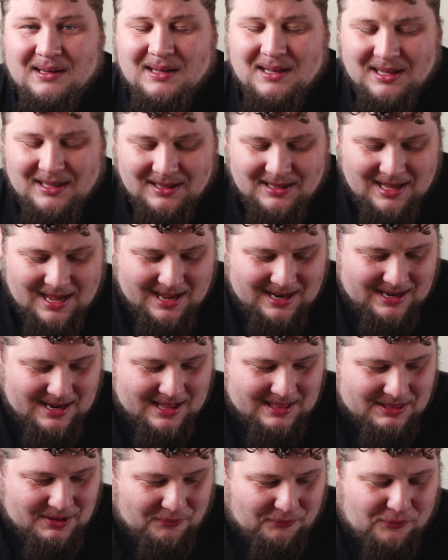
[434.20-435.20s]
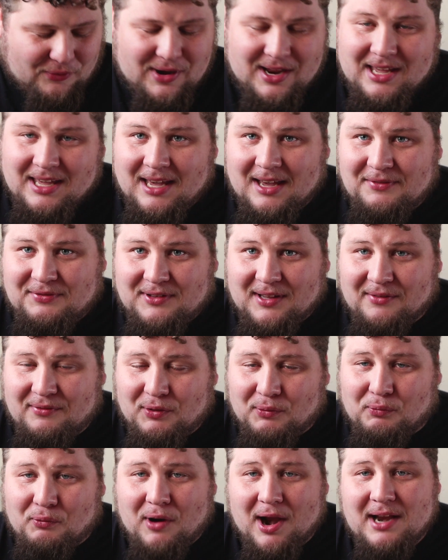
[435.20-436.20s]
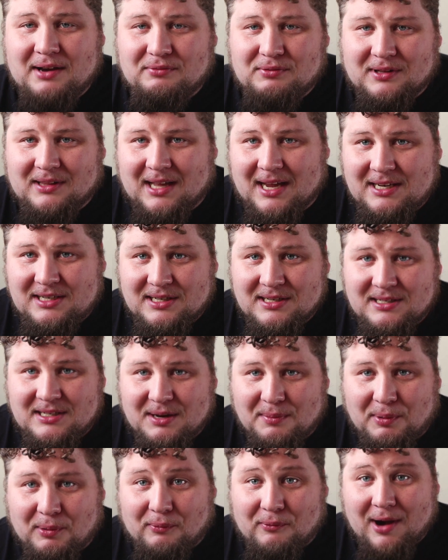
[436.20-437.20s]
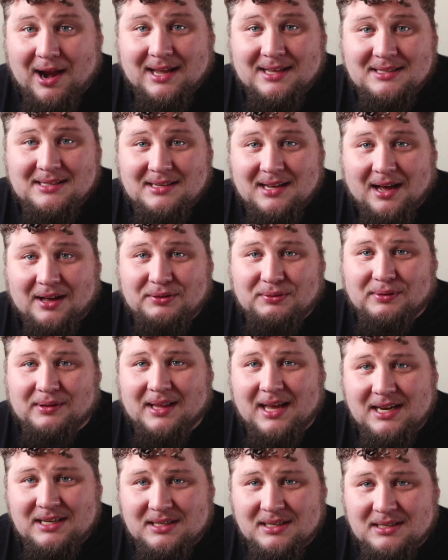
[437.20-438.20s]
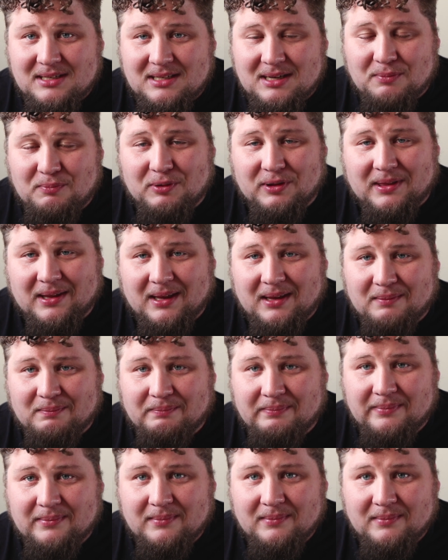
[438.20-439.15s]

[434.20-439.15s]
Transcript: And the free gift of a right relationship, a reconciled relationship with Him.